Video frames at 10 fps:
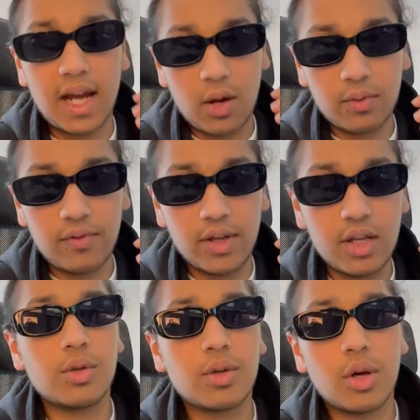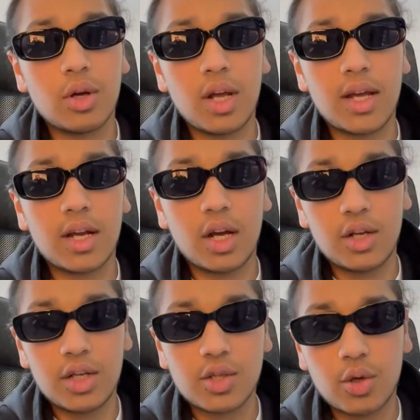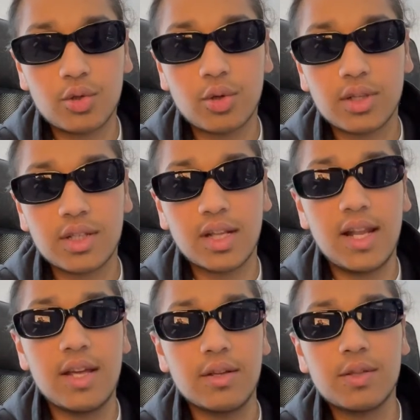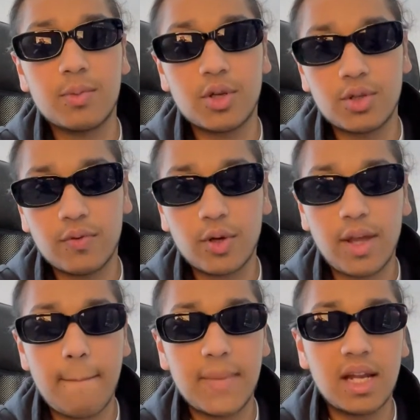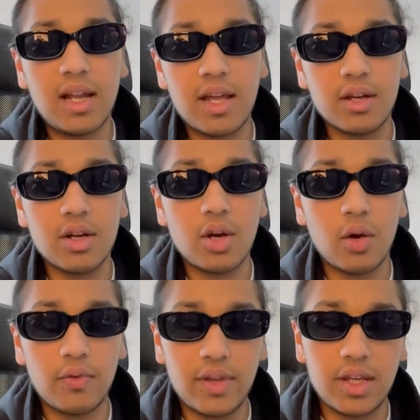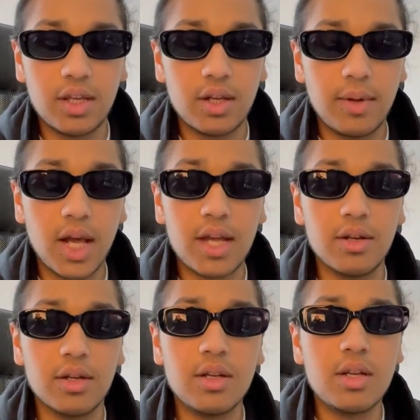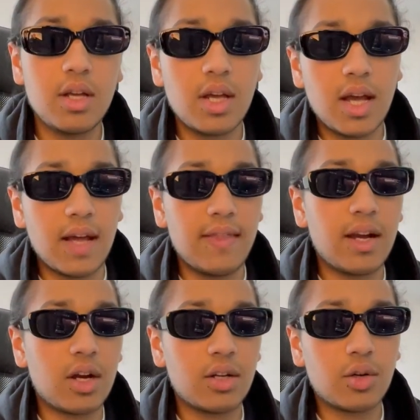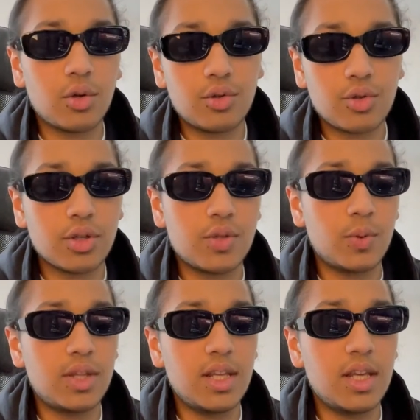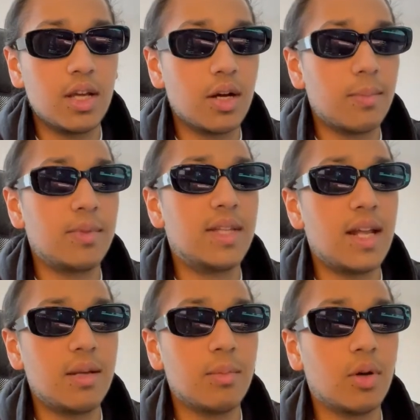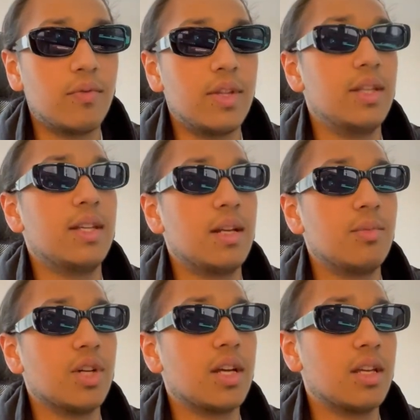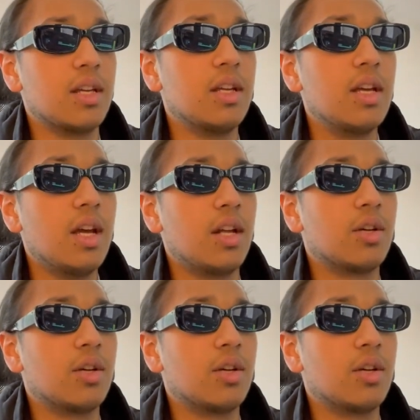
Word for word: outfit, you've got like a nice contrast in the layers because you've got that mid layer of the liner, and that kind of contrasts with the um, denim of the denim jacket, and it